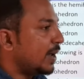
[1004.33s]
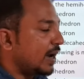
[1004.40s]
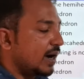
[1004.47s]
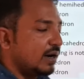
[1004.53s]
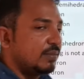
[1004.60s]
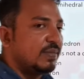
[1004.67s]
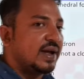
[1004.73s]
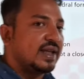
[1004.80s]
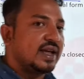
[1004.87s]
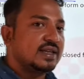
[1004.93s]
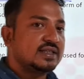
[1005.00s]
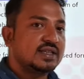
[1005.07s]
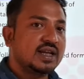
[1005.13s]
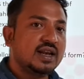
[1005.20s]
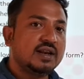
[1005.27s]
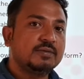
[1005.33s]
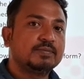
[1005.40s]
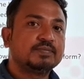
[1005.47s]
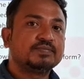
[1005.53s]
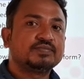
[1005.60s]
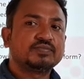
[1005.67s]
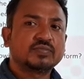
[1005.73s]
and
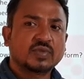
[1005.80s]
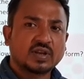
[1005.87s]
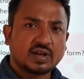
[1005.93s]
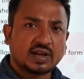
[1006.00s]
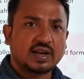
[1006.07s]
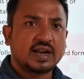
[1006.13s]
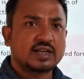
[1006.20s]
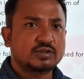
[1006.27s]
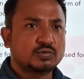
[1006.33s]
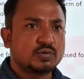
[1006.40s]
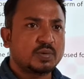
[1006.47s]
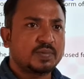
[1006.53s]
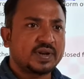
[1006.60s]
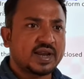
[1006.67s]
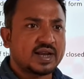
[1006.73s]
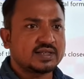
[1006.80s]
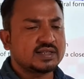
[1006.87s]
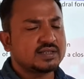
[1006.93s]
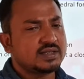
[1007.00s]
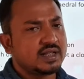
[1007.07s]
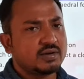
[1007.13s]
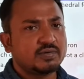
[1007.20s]
biaxial it has two optic
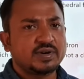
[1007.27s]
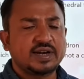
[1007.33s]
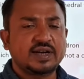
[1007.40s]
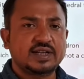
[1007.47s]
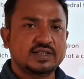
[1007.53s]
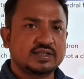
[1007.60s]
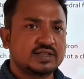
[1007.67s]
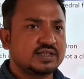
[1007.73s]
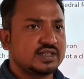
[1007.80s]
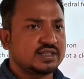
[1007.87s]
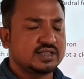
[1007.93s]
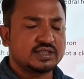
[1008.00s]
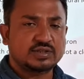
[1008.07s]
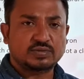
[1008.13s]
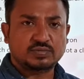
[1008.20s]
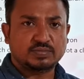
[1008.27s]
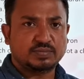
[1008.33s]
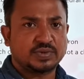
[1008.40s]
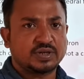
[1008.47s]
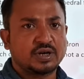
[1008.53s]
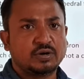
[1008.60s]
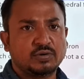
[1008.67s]
axis, the orientation changes
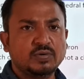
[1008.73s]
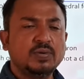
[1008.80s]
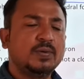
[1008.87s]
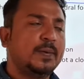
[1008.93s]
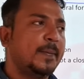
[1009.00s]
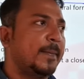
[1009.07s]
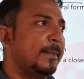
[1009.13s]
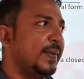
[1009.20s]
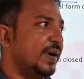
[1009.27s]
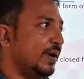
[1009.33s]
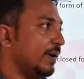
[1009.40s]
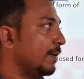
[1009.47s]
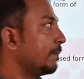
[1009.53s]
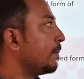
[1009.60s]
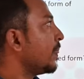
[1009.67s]
mineral to mineral.